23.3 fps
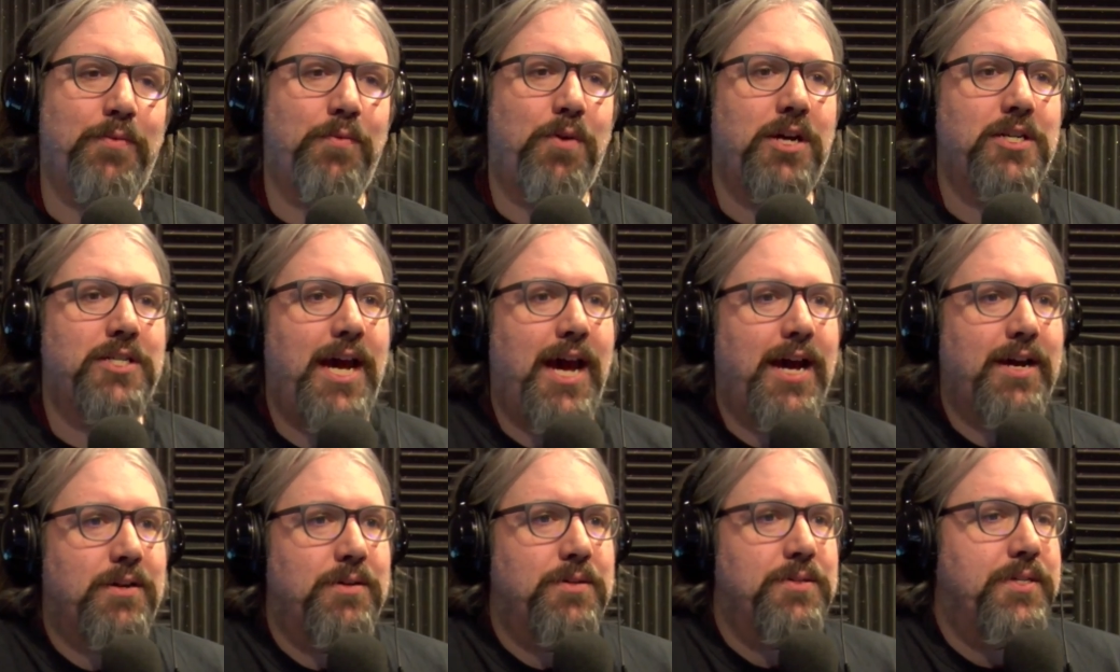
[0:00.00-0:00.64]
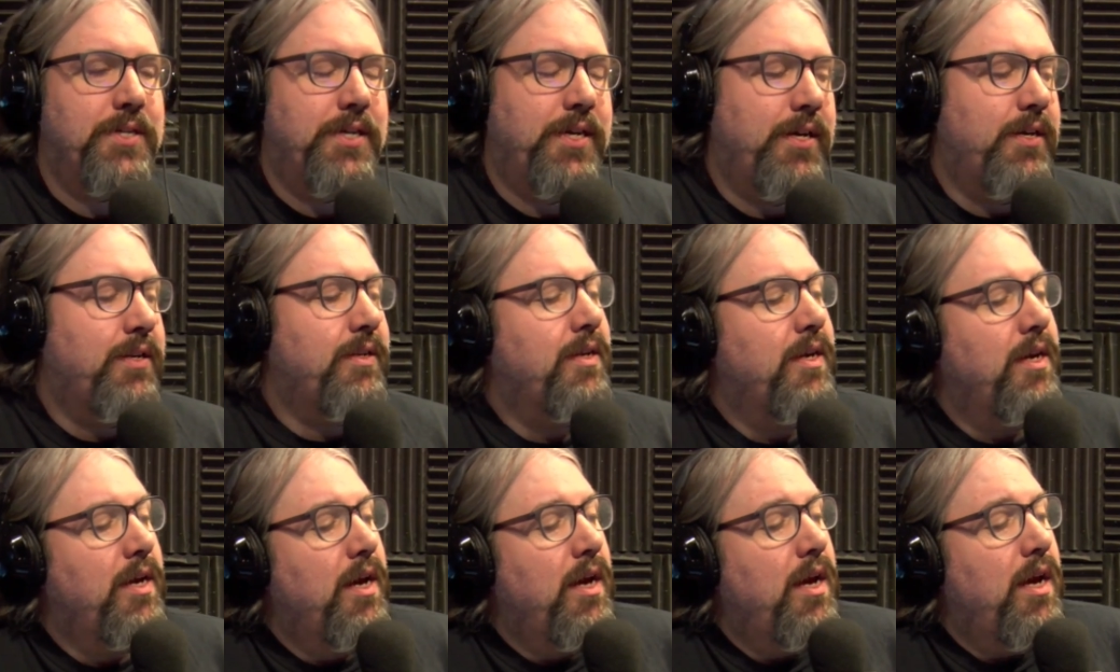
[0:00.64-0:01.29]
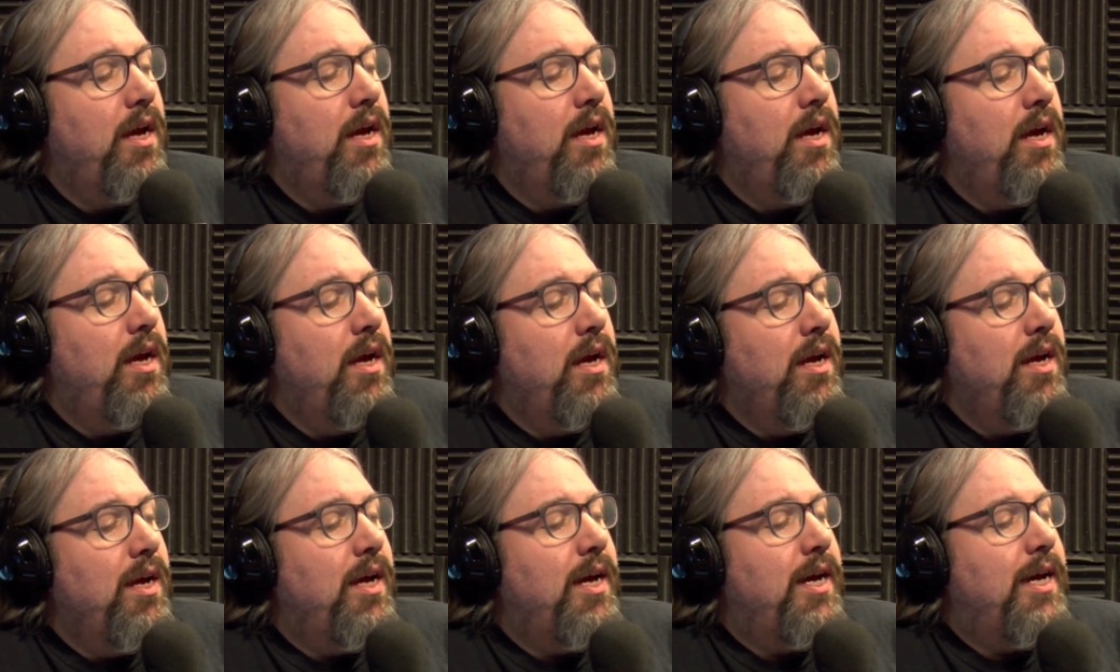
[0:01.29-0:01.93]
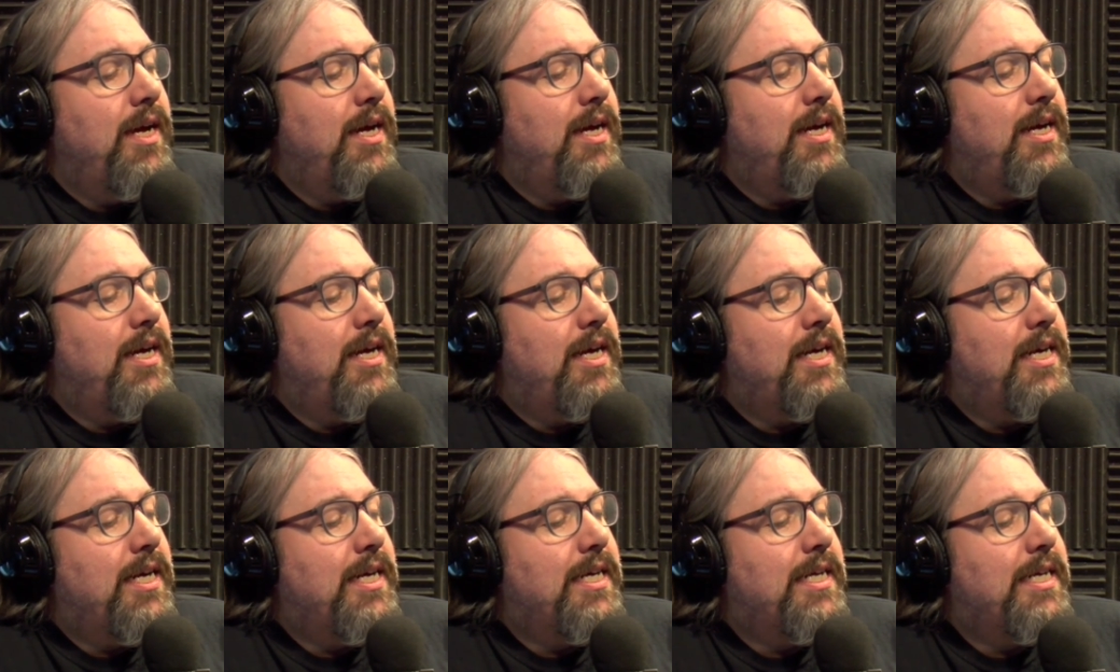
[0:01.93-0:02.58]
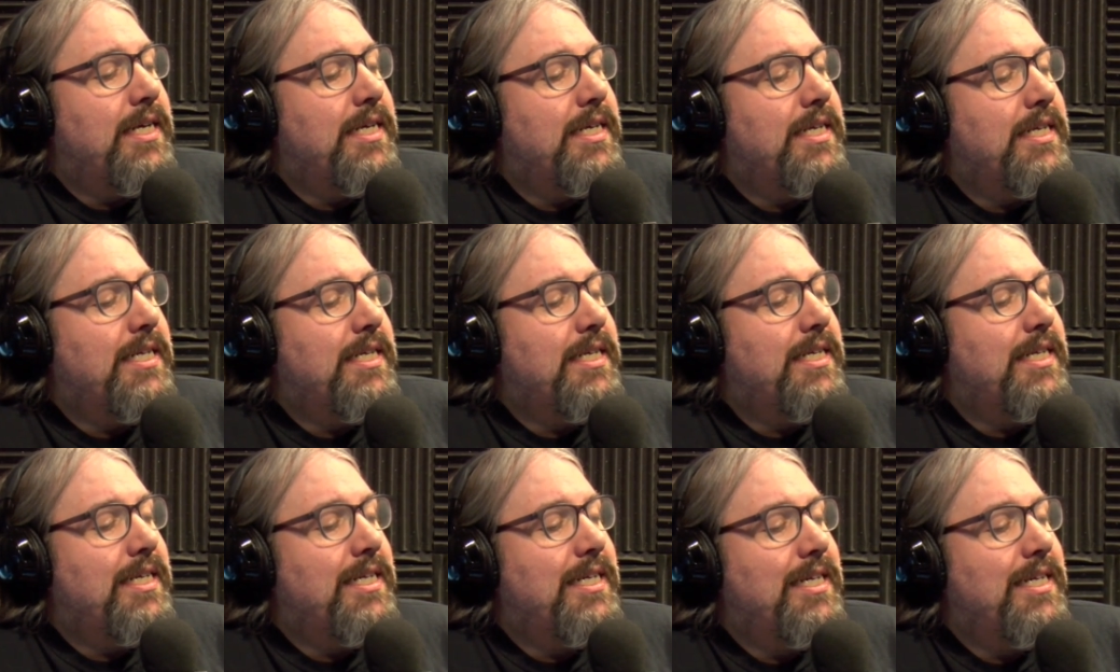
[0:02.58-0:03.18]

watch Hackers again. Uh, it's a masterpiece.